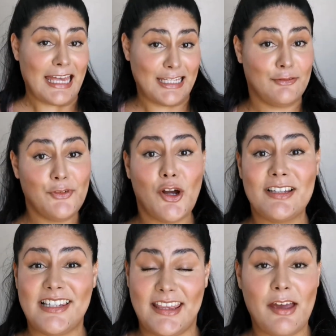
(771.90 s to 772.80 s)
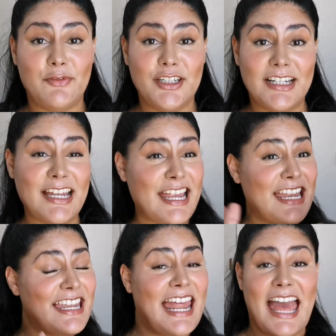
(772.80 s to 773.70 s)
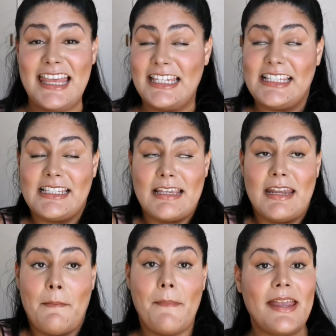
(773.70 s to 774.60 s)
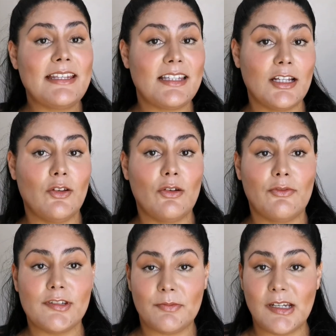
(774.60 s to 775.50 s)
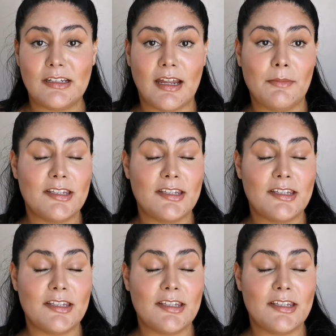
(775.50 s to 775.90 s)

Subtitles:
If you are South African, this is an amazing look for springtime.